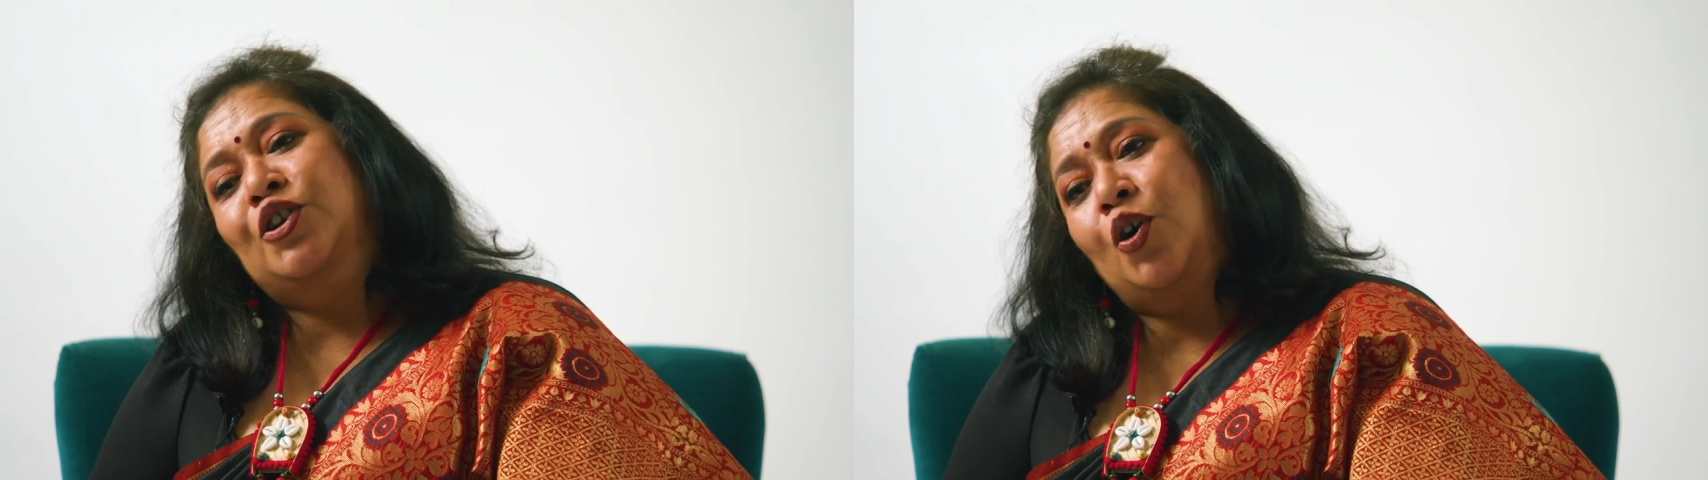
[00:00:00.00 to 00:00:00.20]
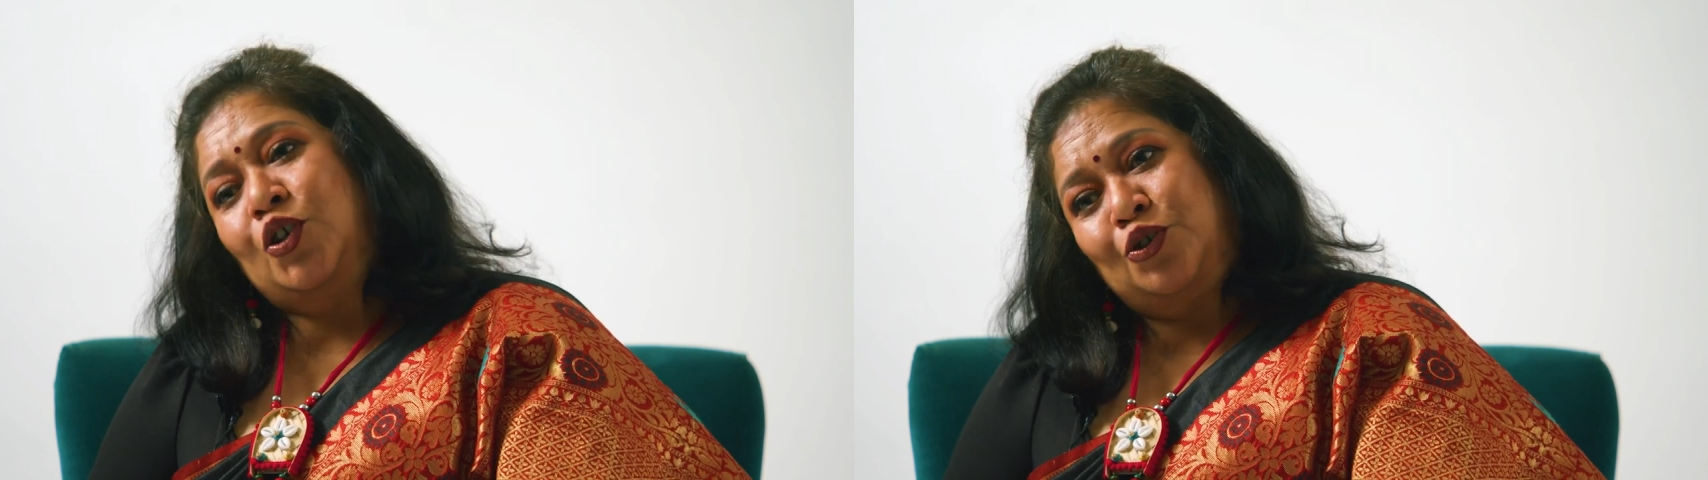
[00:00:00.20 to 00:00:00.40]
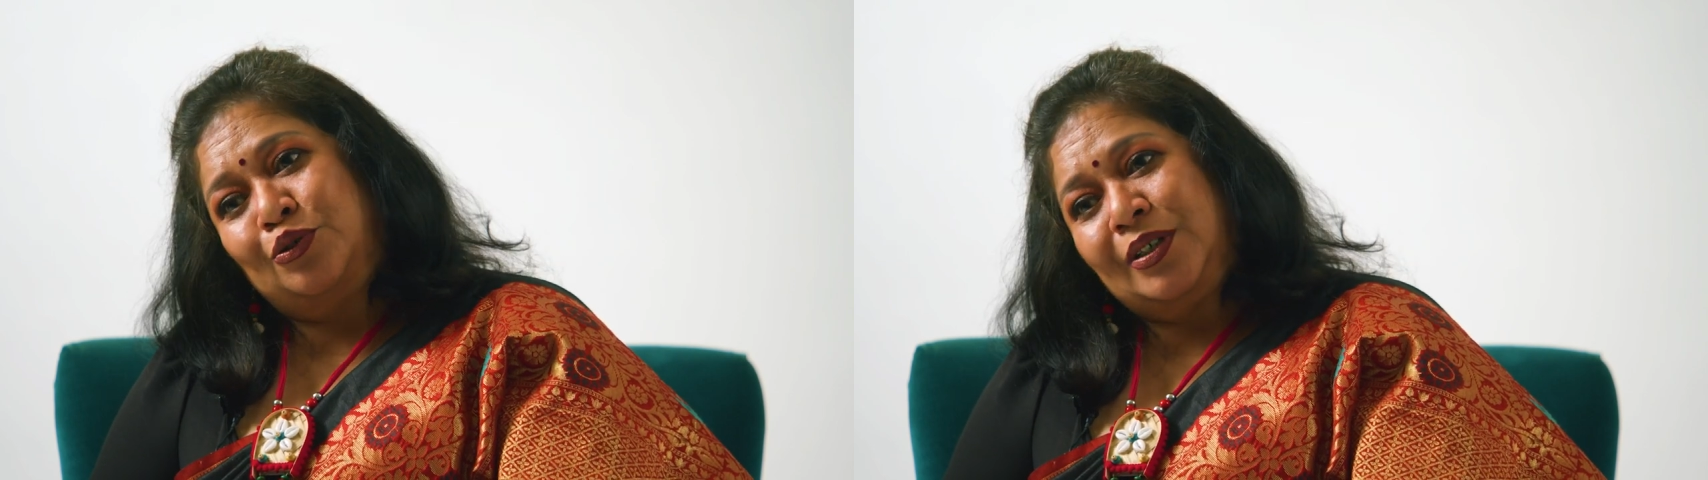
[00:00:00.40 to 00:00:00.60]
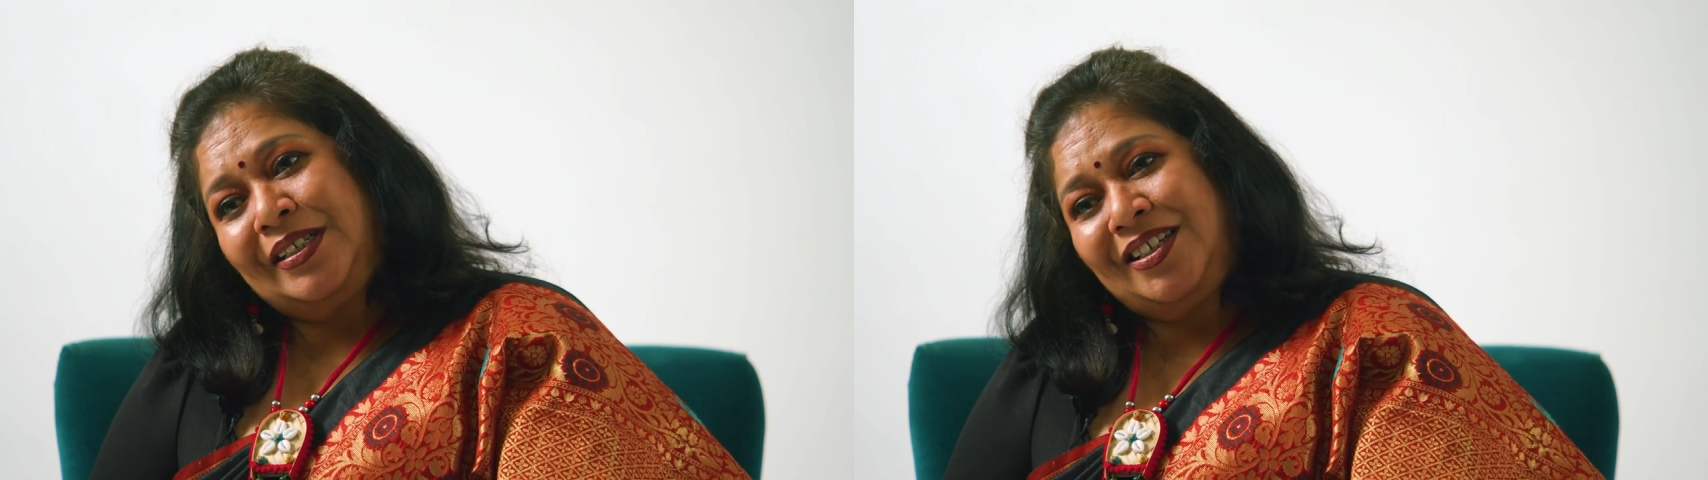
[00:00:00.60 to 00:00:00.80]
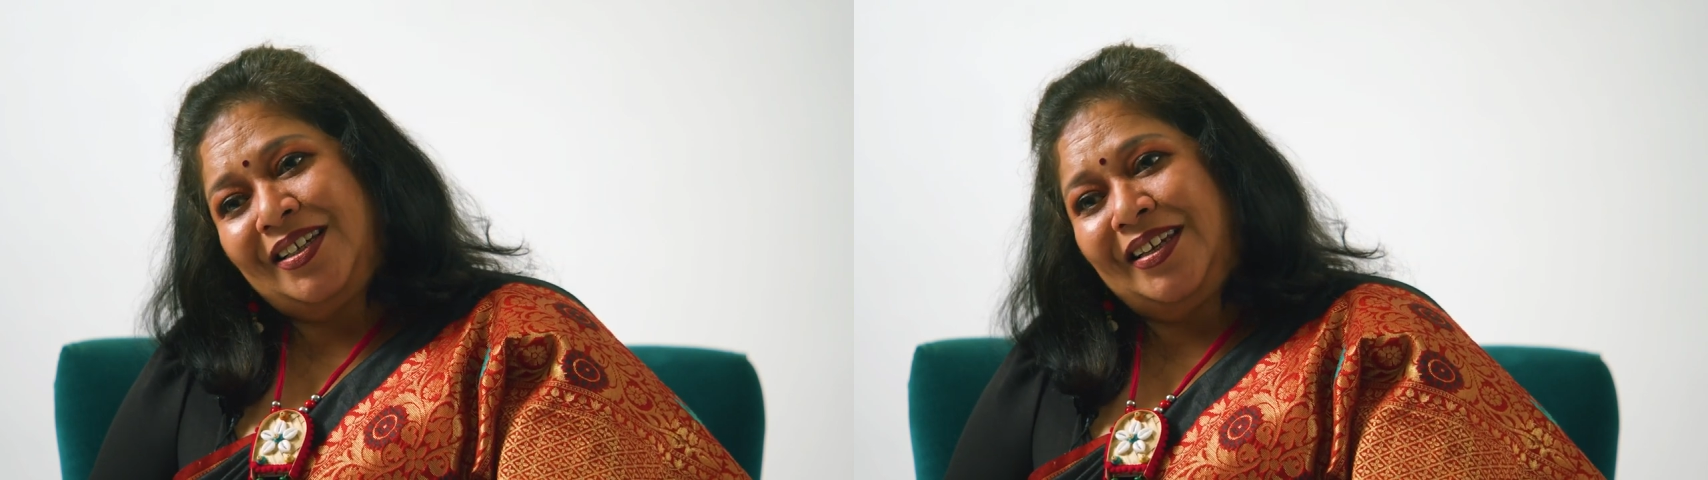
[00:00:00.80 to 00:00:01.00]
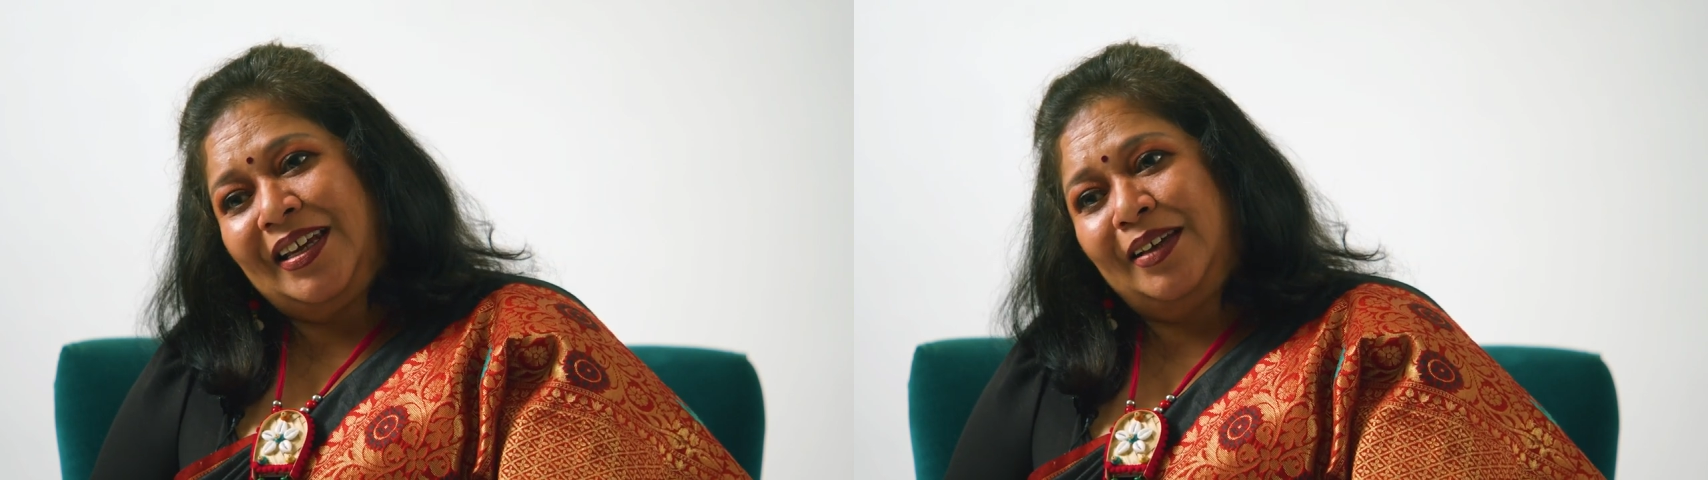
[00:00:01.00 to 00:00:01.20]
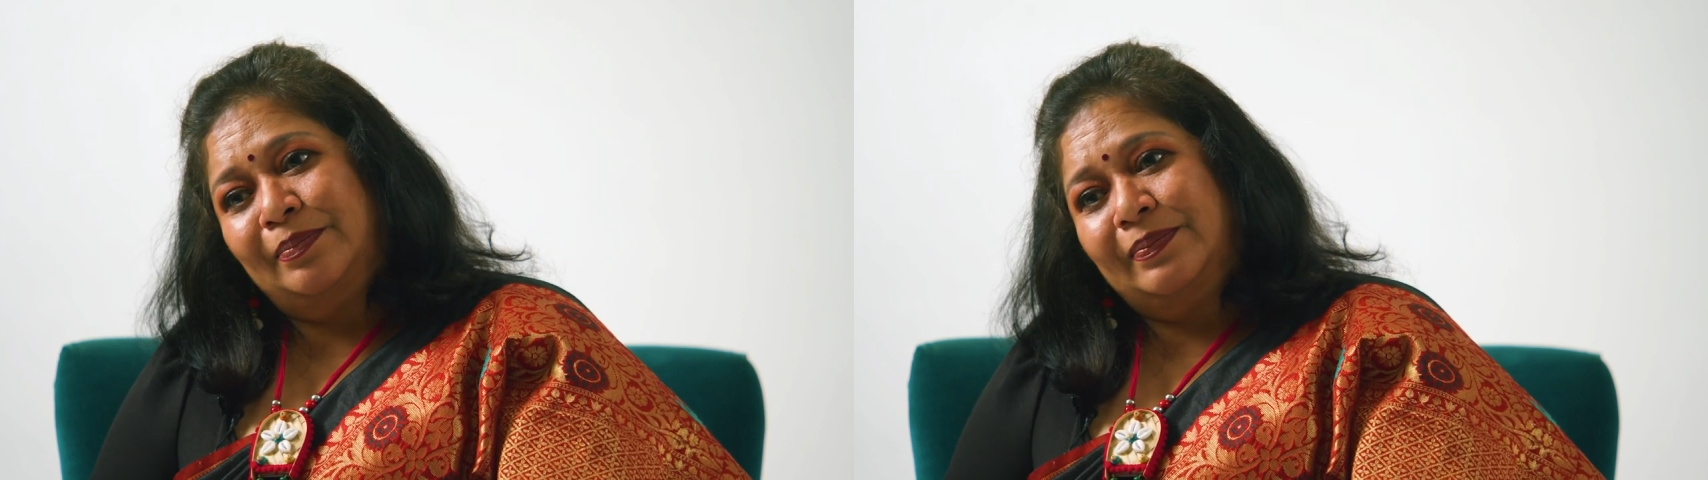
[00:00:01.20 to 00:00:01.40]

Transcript: doctoral journey.